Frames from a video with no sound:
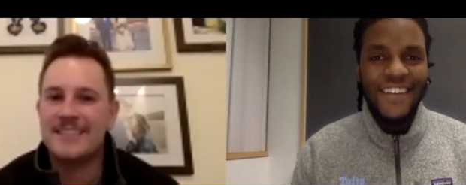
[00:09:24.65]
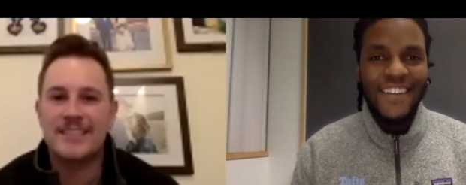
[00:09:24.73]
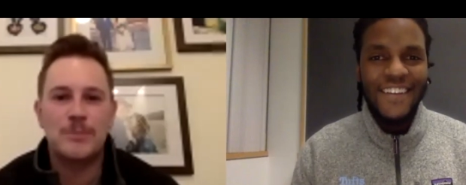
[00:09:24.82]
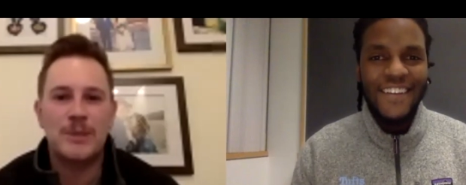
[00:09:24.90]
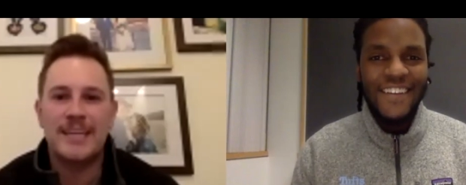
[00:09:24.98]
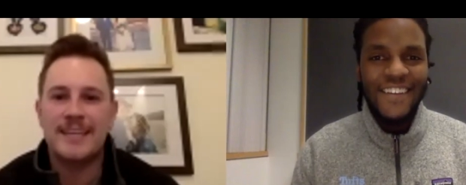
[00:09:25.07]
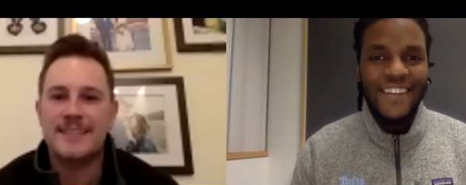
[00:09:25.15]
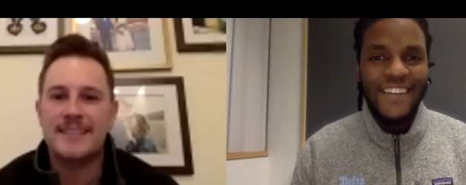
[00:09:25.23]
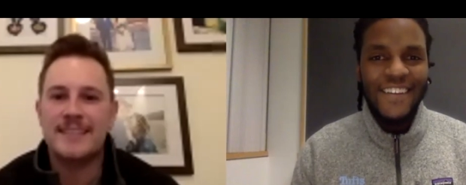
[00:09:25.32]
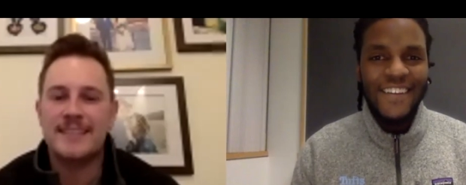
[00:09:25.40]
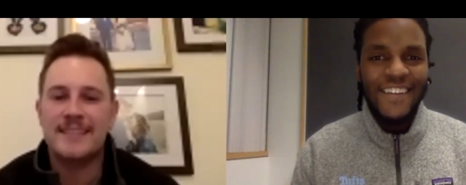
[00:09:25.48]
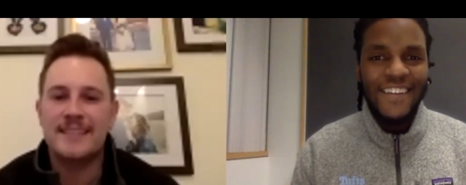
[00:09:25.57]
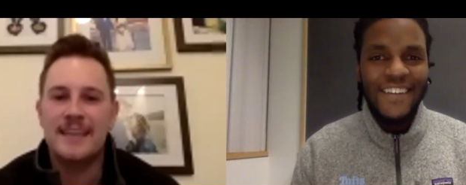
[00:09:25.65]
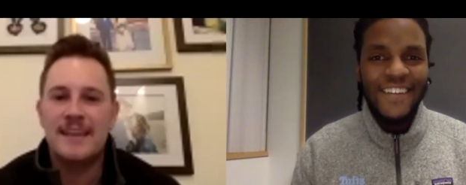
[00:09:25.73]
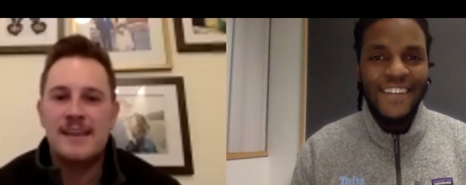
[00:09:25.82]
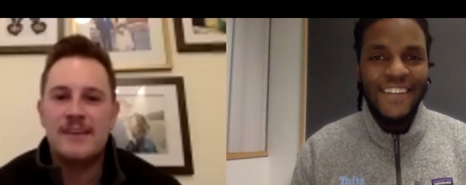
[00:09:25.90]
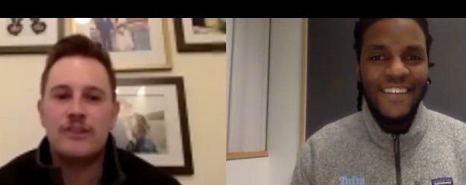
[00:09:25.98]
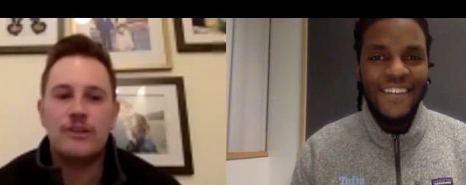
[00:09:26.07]
Speaker 1: just because it's
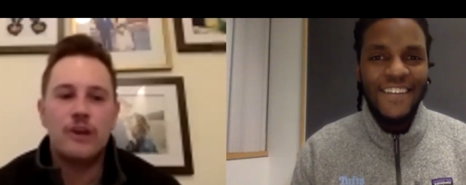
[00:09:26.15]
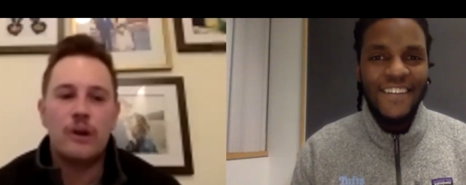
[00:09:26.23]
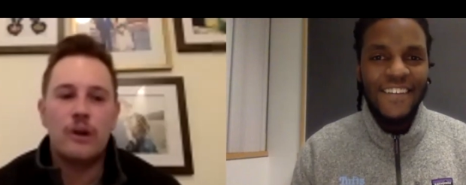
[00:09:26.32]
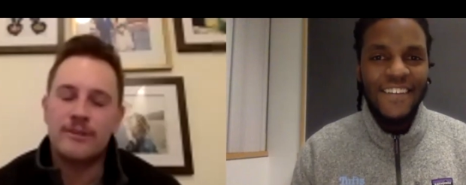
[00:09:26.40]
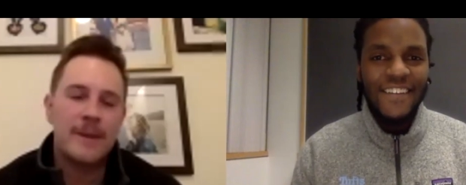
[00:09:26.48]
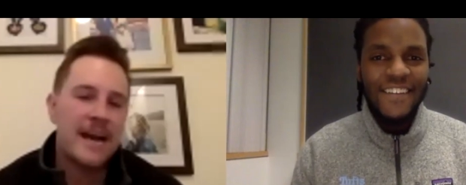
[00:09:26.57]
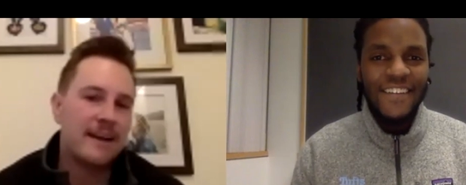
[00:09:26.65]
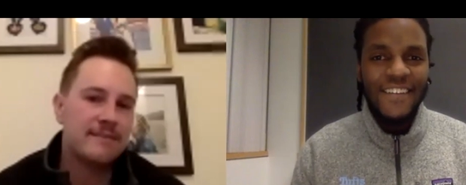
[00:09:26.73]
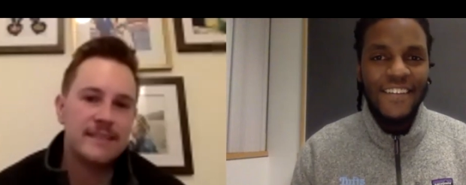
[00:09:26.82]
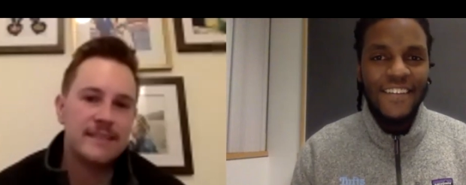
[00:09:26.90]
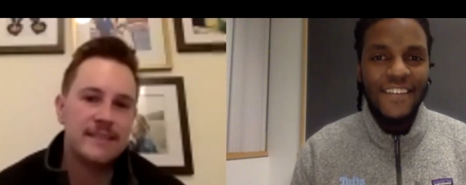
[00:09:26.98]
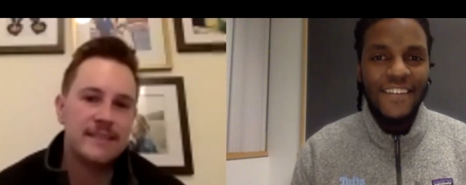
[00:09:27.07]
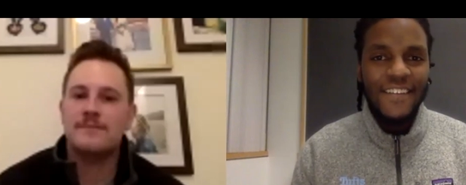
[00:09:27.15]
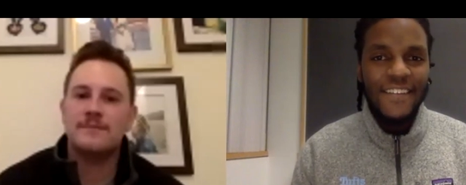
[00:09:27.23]
you go from having